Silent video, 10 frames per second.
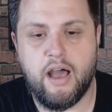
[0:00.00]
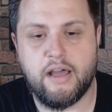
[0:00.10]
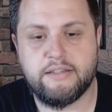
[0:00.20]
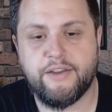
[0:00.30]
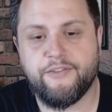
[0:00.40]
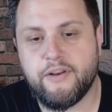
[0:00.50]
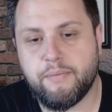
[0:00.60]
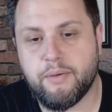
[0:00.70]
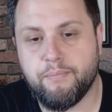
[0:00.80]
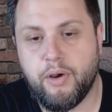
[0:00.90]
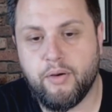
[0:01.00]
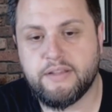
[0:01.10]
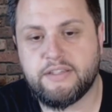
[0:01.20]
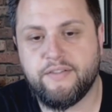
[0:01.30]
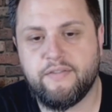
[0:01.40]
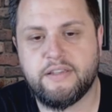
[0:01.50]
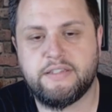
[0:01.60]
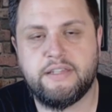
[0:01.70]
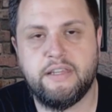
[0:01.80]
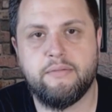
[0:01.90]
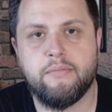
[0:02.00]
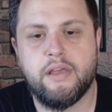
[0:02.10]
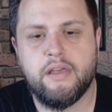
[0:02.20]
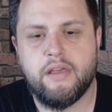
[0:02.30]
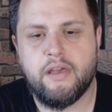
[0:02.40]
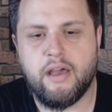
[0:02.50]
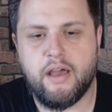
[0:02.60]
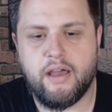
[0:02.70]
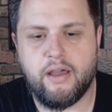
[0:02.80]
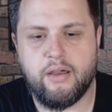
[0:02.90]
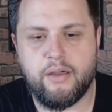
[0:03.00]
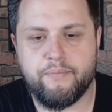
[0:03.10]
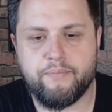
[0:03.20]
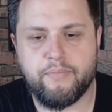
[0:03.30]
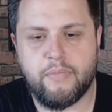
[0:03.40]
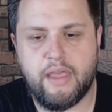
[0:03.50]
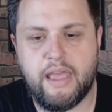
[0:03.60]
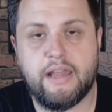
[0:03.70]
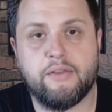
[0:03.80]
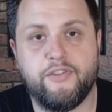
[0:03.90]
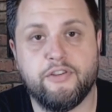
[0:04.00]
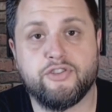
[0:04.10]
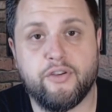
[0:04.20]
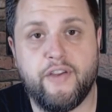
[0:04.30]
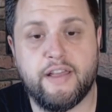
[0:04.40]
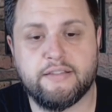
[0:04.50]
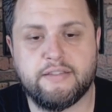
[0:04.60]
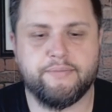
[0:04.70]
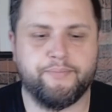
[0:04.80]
different components of this team at future events.